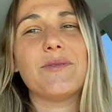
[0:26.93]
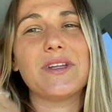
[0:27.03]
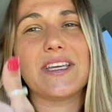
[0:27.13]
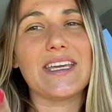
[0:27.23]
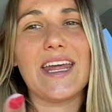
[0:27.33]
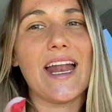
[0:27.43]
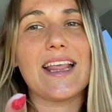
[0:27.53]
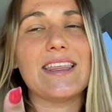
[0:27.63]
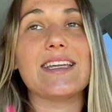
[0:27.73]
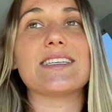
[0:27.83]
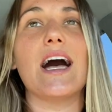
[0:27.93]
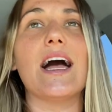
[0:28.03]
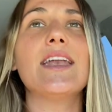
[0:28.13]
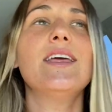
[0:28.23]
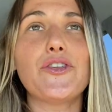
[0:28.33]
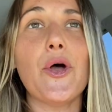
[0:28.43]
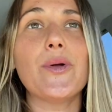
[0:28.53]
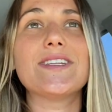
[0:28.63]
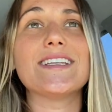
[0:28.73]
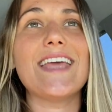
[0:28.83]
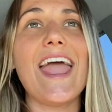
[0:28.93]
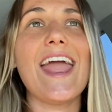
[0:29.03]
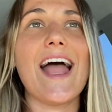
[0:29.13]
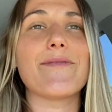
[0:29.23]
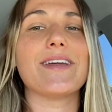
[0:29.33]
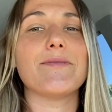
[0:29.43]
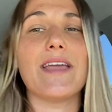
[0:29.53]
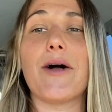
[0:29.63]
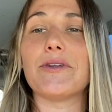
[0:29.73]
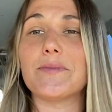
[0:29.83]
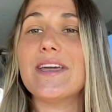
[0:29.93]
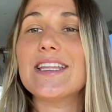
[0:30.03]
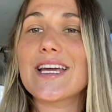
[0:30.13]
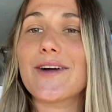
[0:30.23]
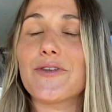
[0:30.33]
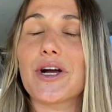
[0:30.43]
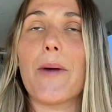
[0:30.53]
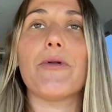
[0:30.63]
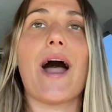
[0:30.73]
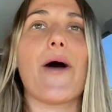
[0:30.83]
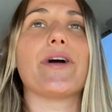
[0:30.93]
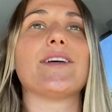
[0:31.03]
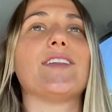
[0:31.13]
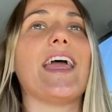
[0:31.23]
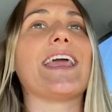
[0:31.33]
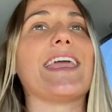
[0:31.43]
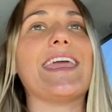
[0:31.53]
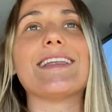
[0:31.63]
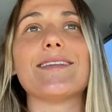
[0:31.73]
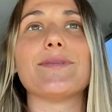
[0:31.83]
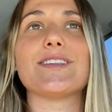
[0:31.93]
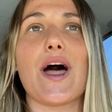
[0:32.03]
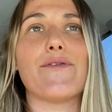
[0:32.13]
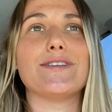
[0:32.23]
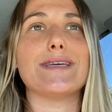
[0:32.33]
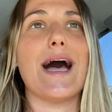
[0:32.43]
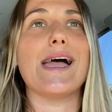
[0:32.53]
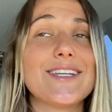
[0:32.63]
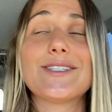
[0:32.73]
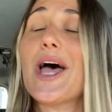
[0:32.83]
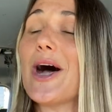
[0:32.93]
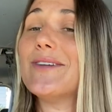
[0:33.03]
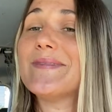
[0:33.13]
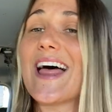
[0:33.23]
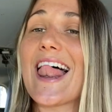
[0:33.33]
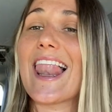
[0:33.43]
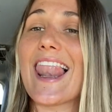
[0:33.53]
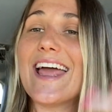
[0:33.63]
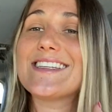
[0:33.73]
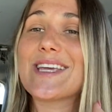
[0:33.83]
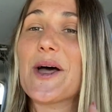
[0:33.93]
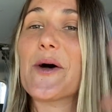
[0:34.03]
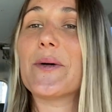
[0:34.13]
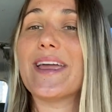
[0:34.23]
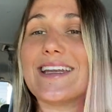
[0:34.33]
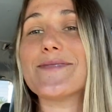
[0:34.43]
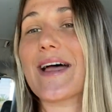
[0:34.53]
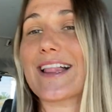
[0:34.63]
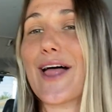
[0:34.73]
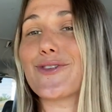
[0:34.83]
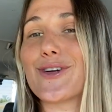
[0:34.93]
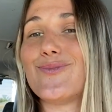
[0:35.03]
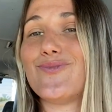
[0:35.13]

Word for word: really get anything done. So today I'm going to be able to be in there for a couple hours, get some stuff done. So let's go into my classroom.